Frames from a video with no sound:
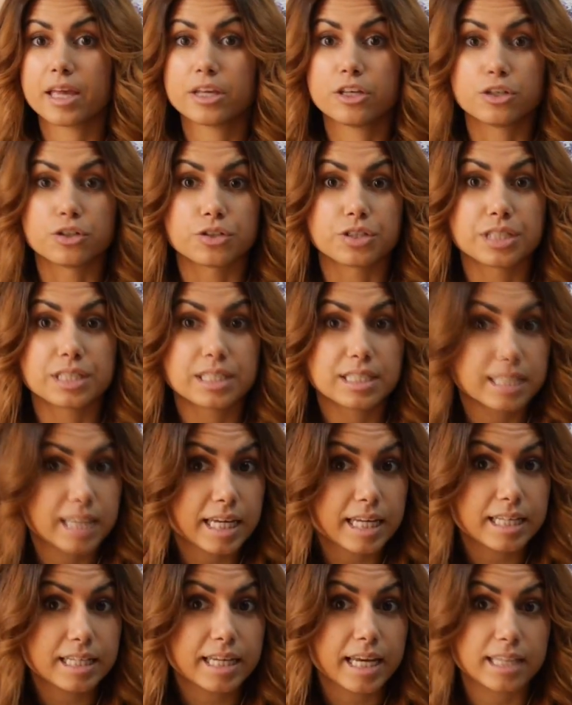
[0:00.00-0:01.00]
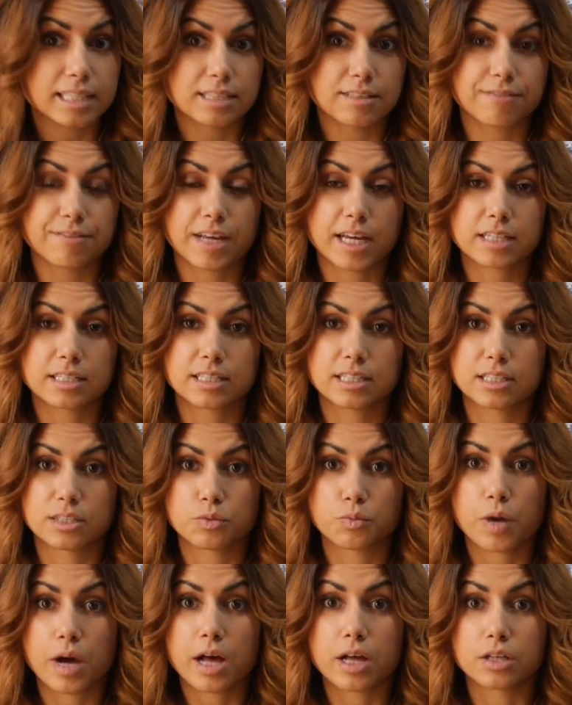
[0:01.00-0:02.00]
Your skin gets affected
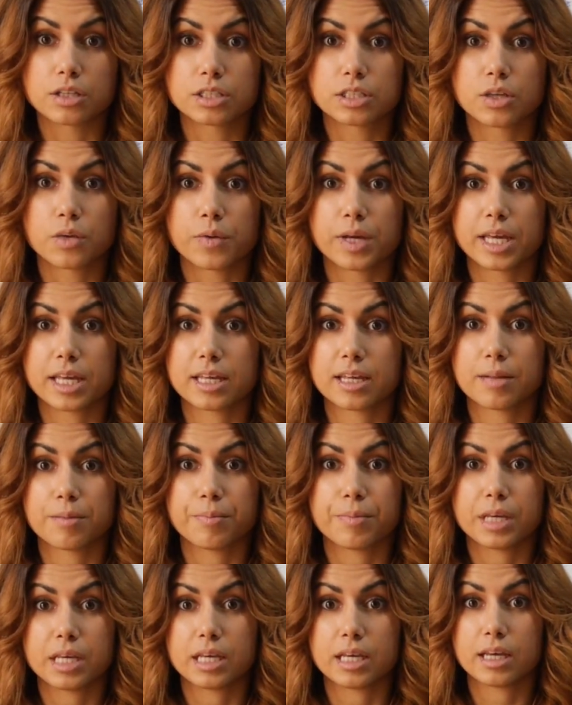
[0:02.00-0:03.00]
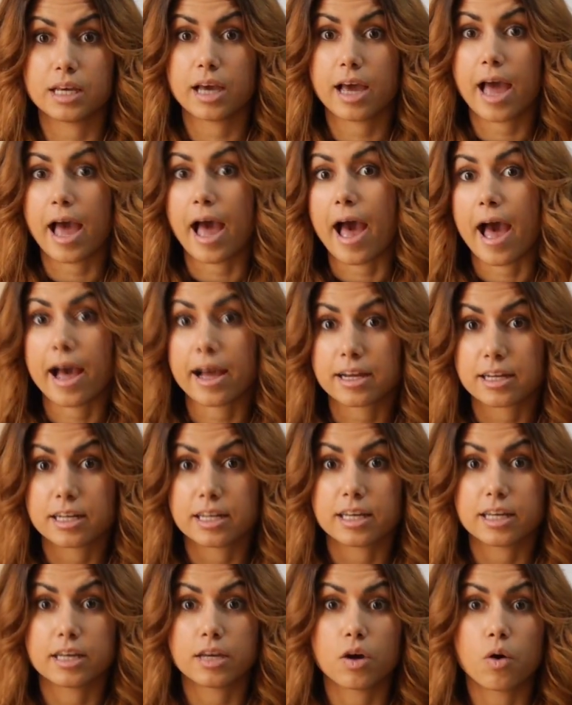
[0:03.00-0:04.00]
as well, so it can be
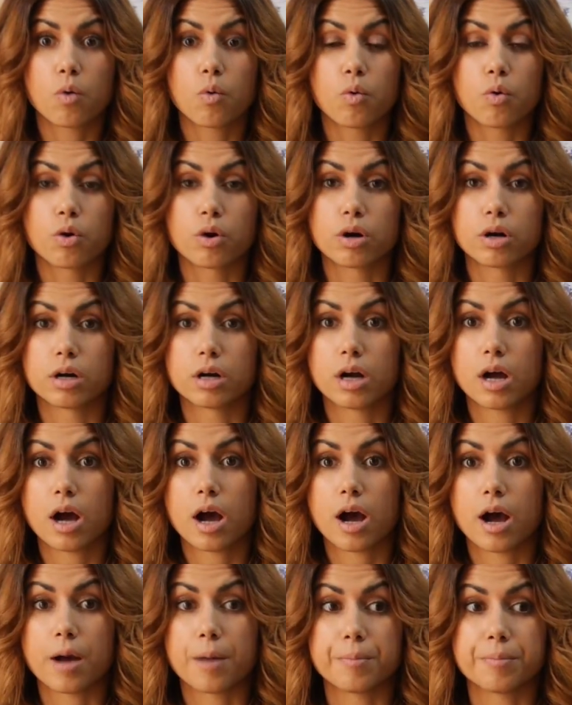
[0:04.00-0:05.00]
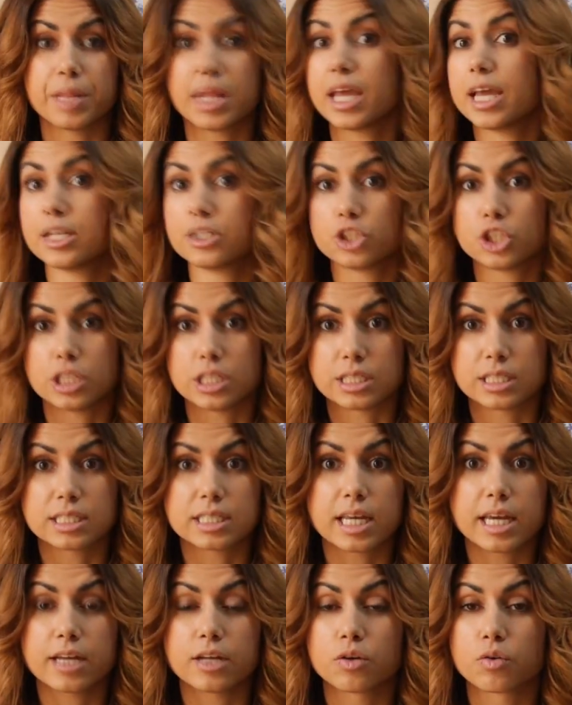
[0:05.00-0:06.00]
acne or itchy
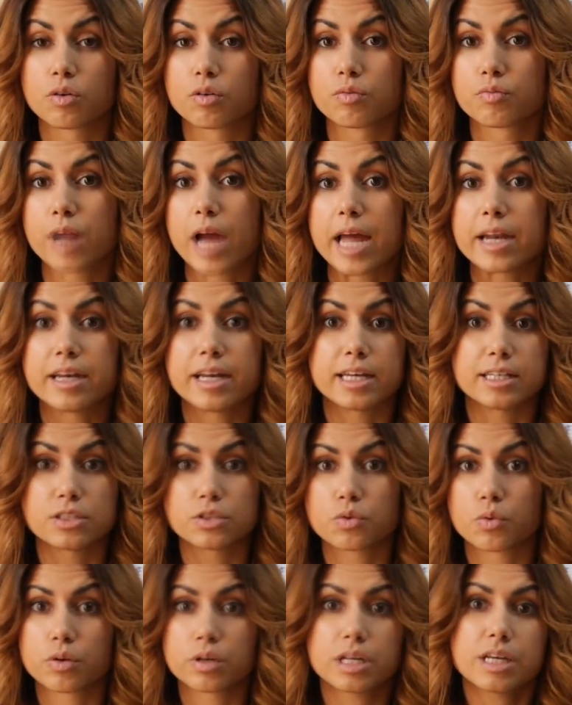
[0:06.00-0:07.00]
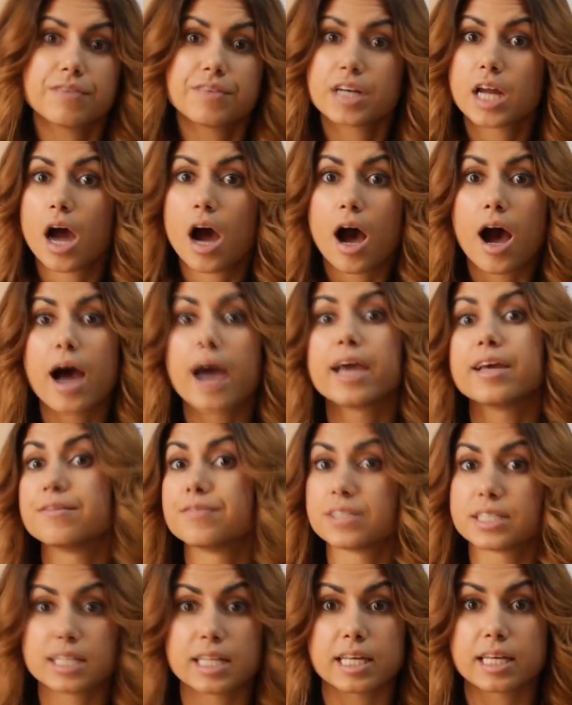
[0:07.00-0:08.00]
skin or redness or even
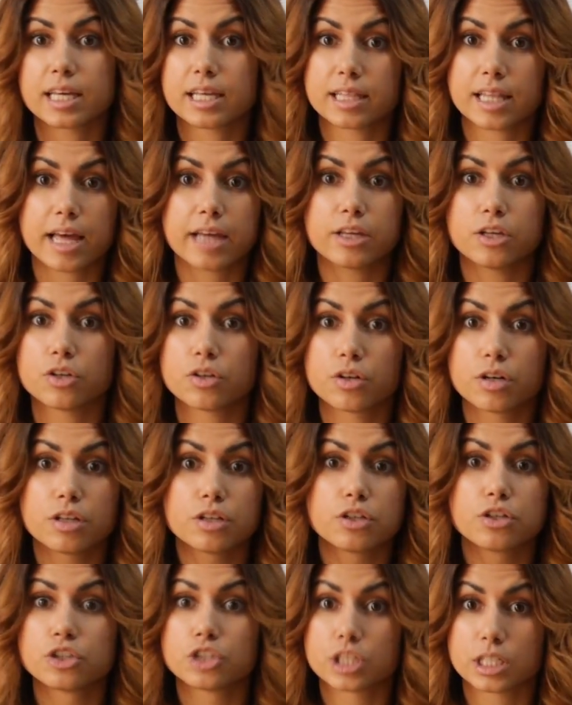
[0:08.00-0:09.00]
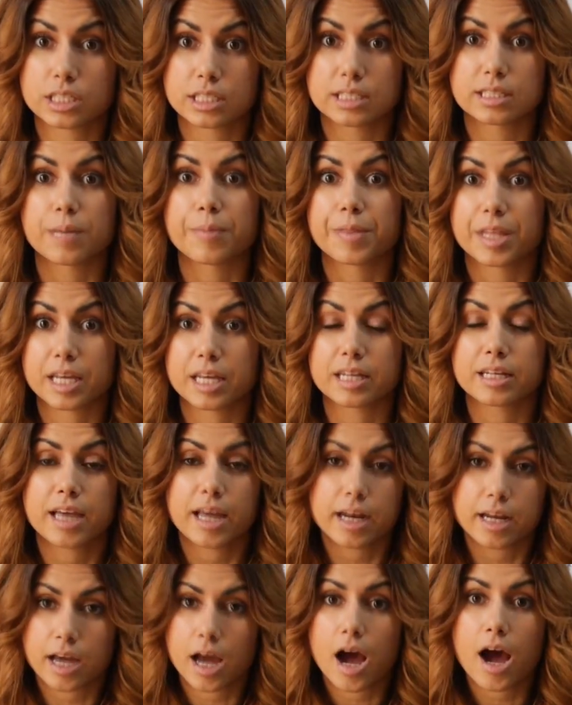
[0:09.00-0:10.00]
hives, thinking that you're allergic to something and
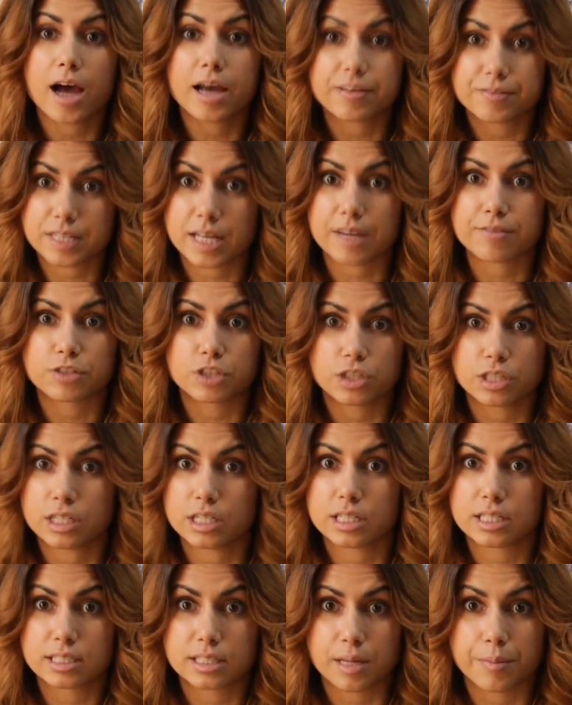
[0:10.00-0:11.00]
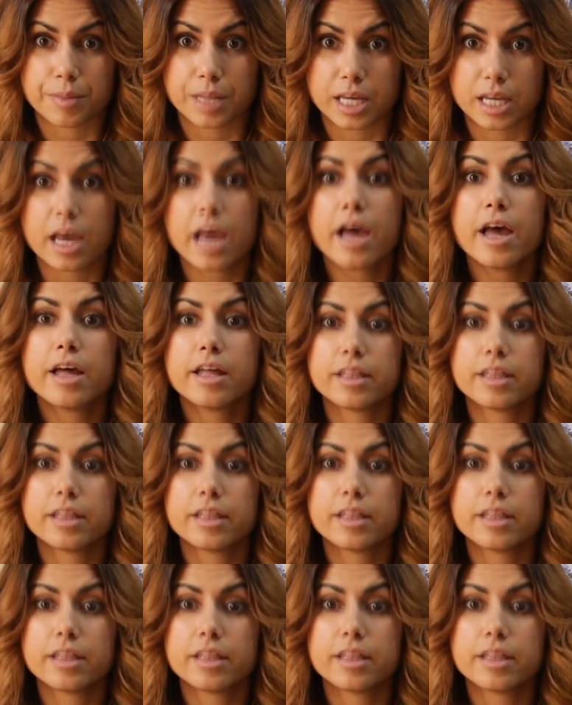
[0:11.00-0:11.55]
getting hives after eating something.